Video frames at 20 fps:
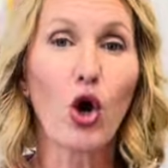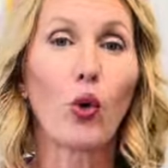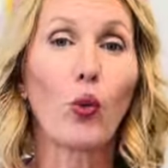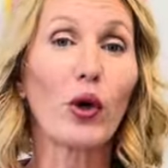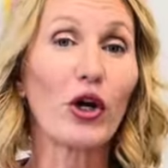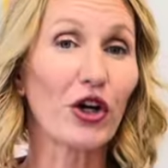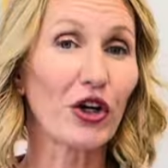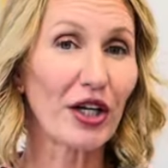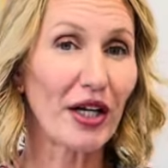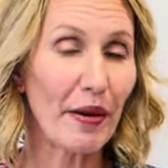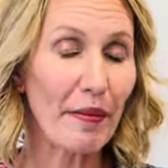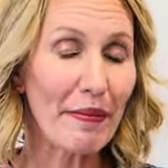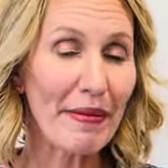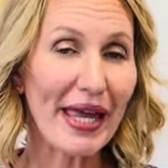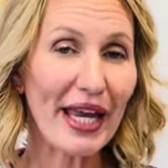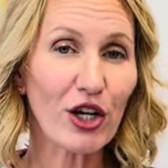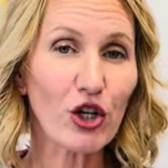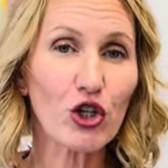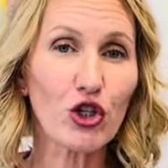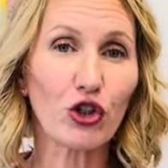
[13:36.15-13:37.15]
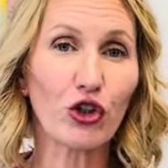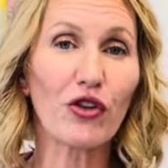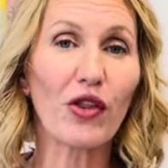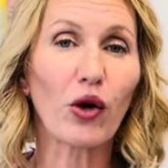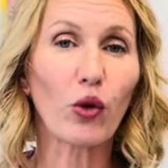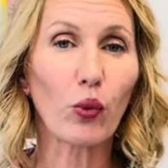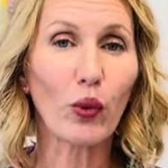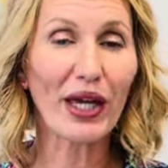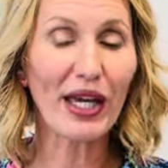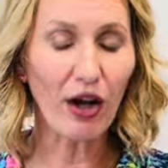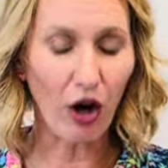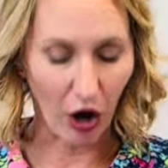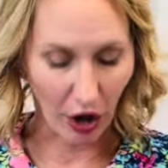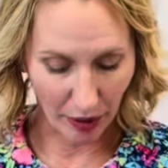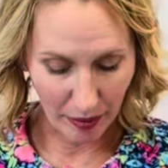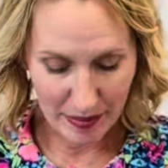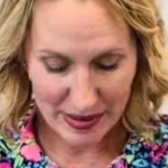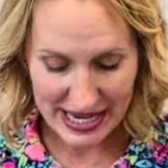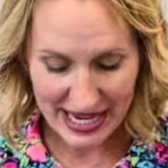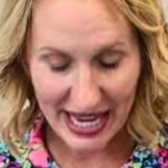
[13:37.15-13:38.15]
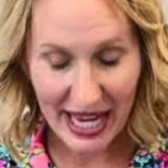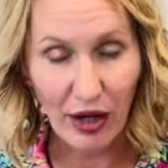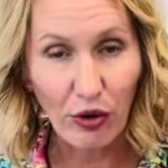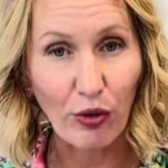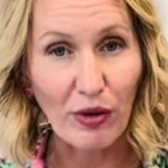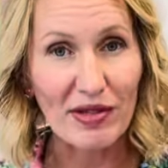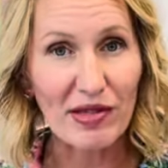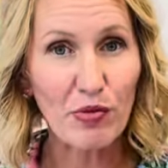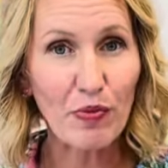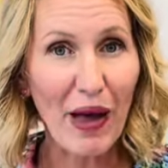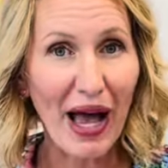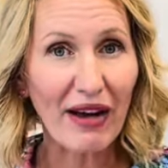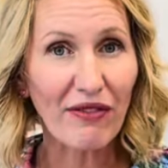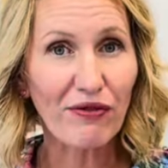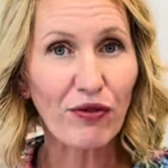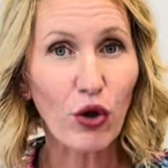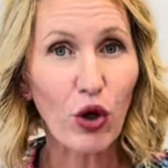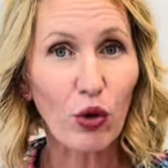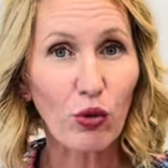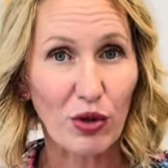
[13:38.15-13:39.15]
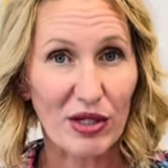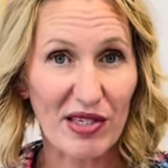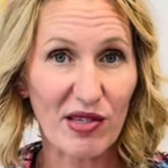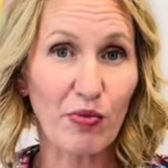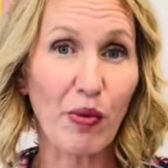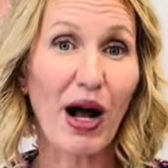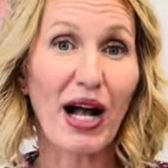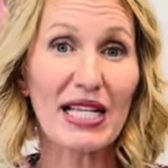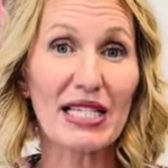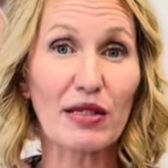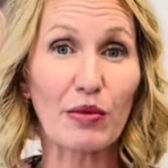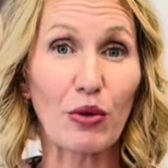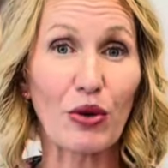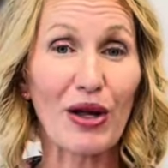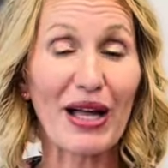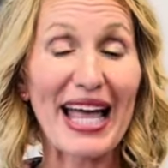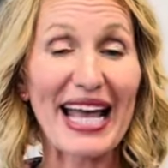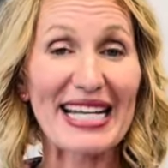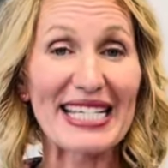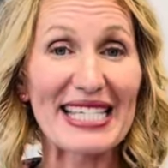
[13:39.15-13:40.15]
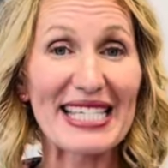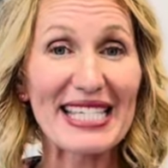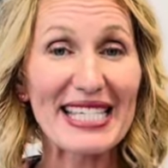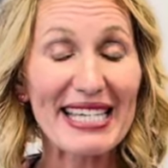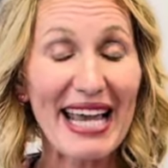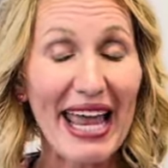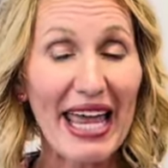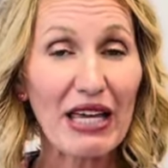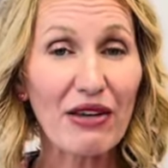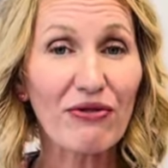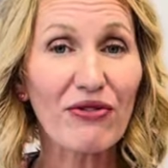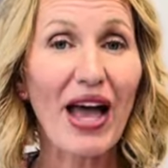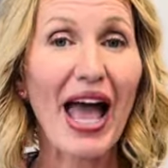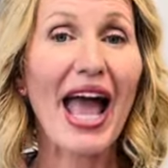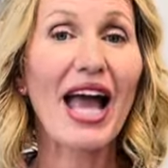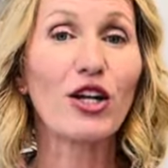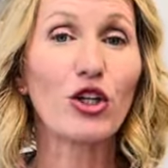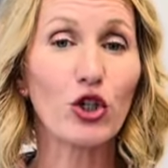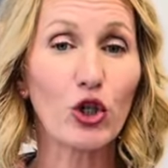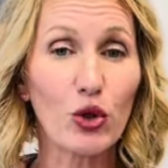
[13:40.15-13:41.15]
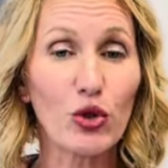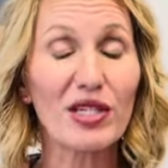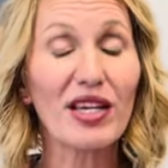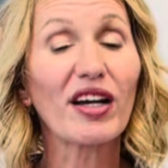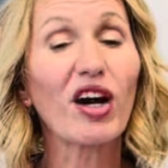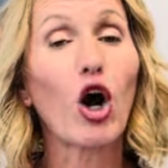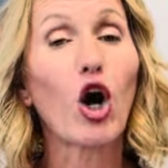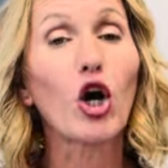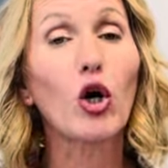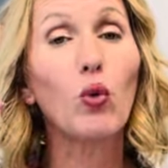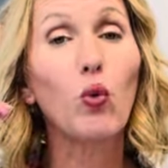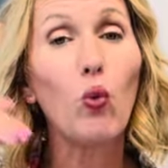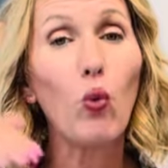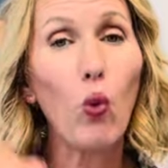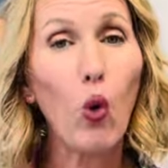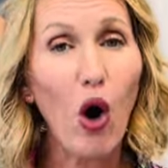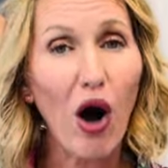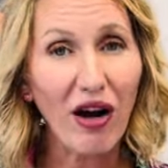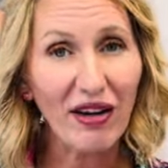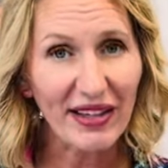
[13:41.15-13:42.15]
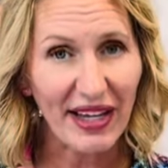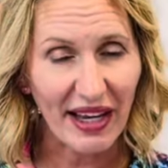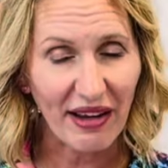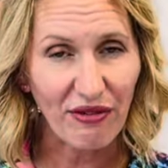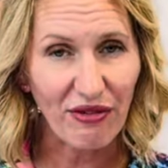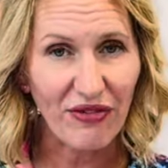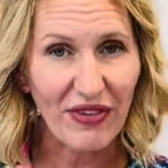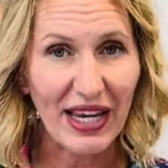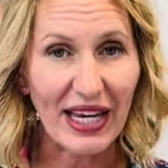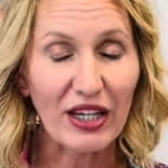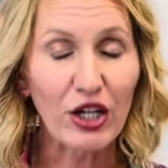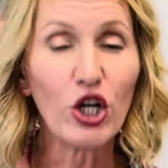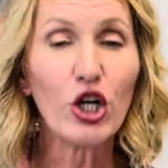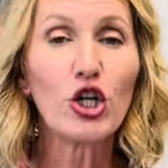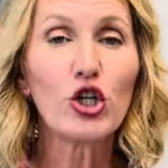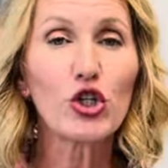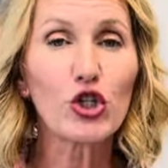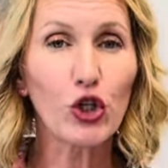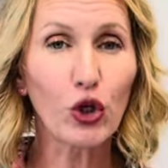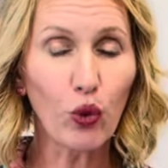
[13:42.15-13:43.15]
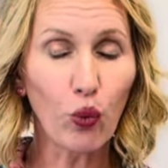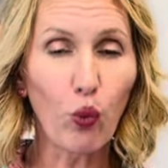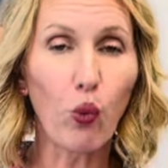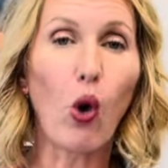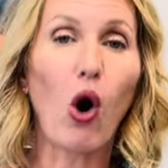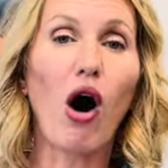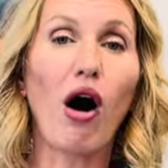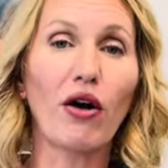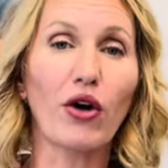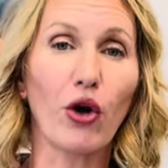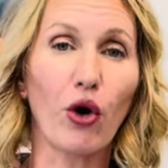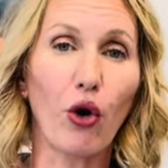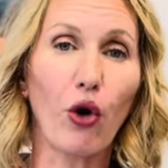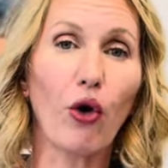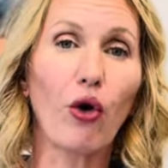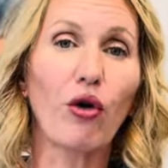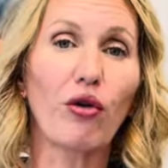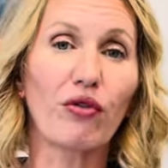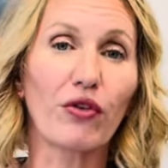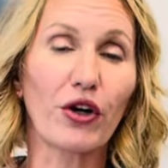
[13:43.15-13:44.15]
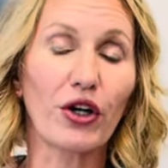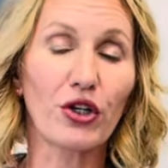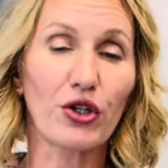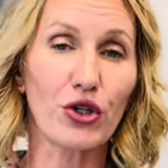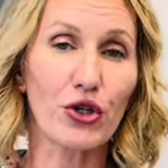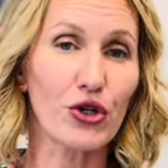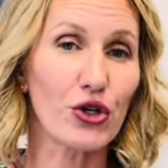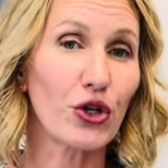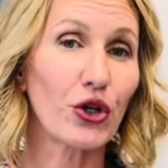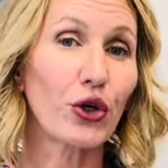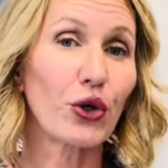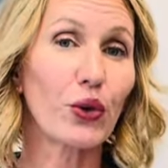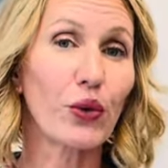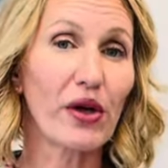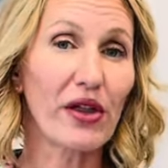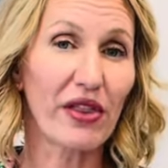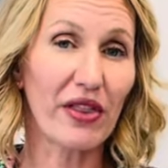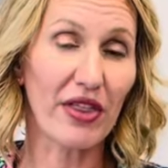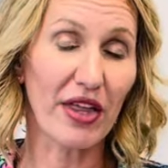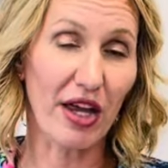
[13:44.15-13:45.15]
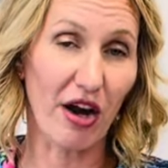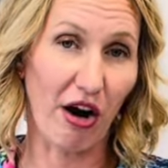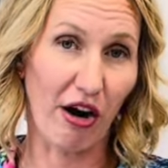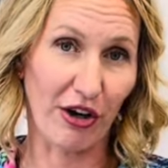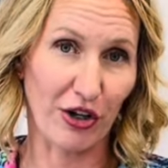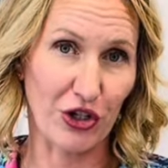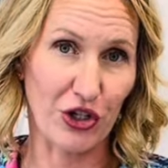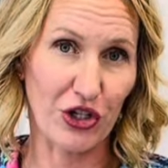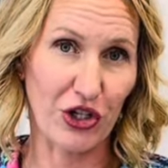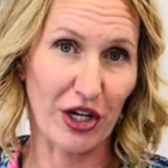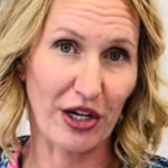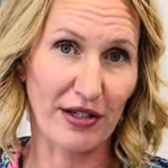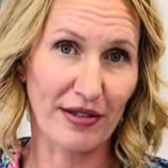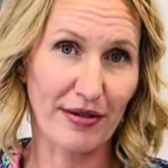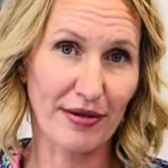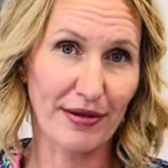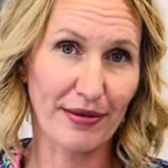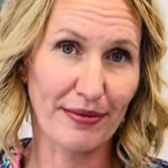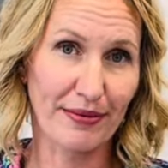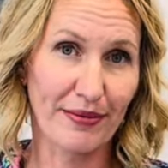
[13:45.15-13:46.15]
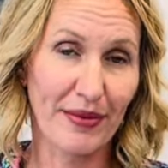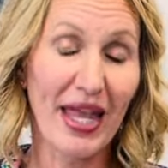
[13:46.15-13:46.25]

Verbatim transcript: We're going to make sure that we are being respectful, responsible, and safe, and using our walking feet to walk over to the art shirts.